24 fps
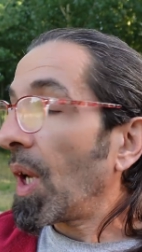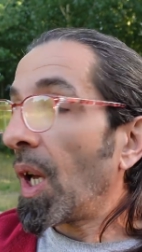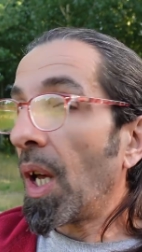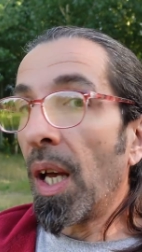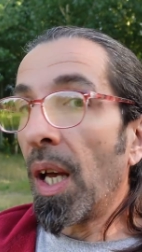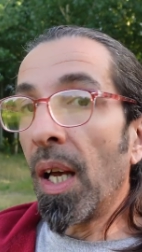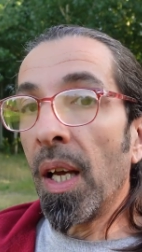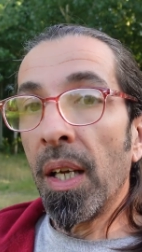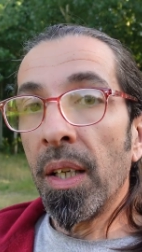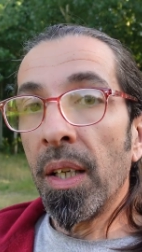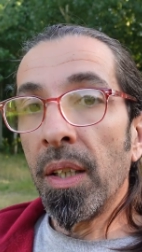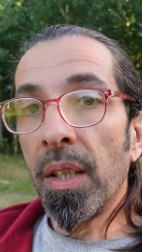
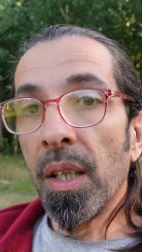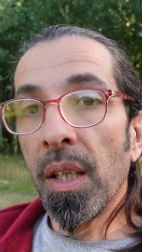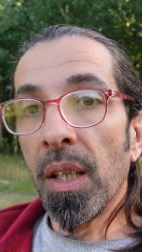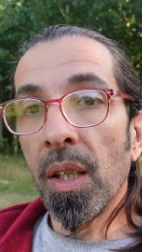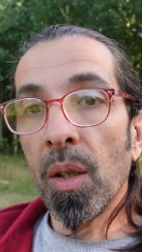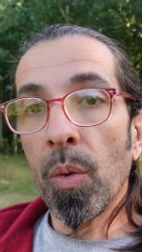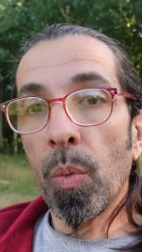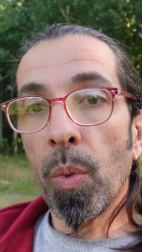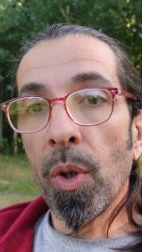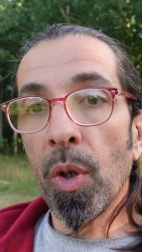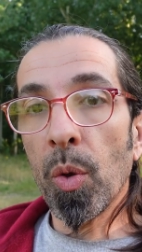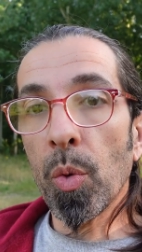And
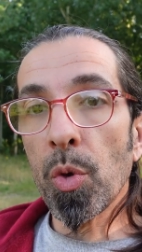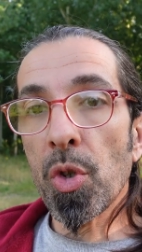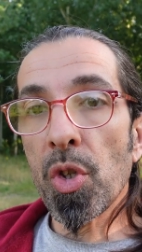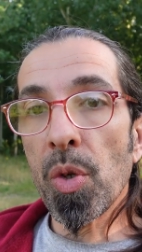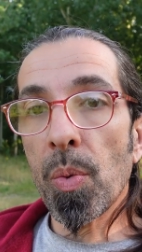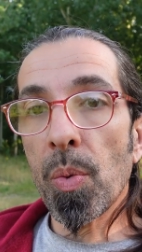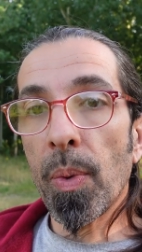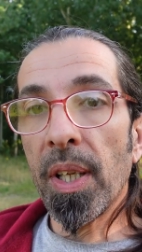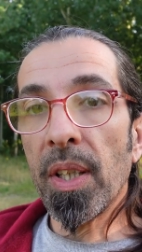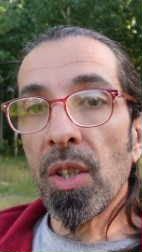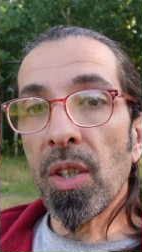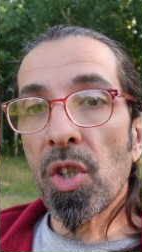we
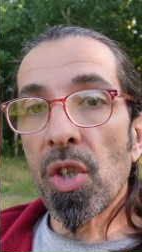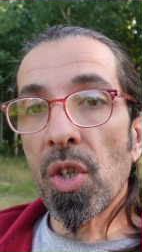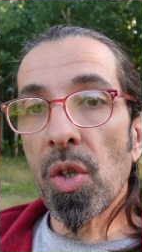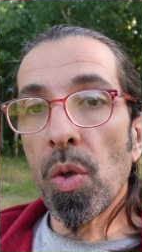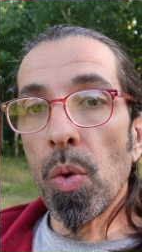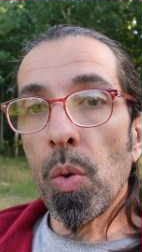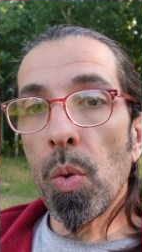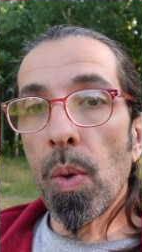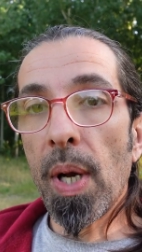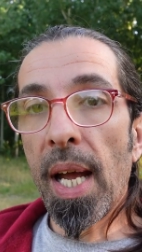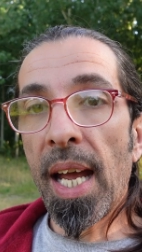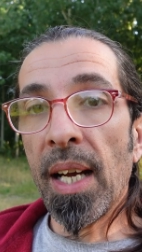also went to
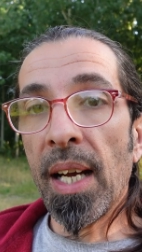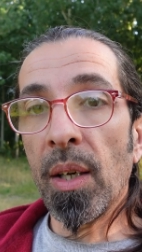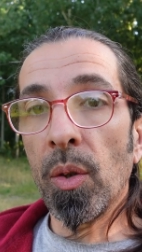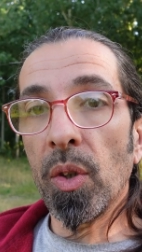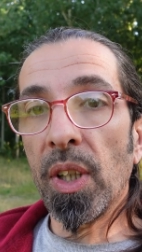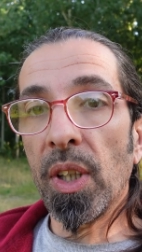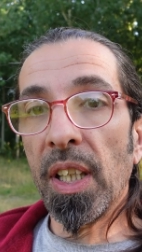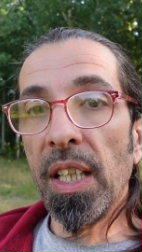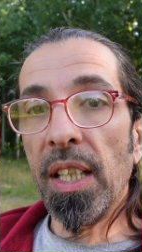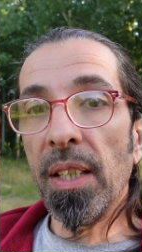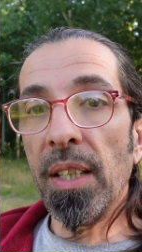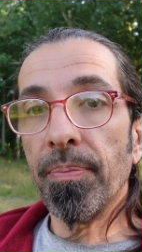
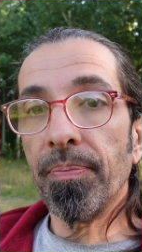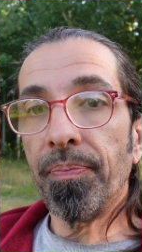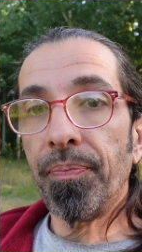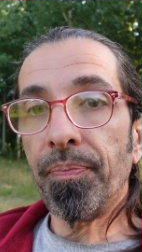Aldi.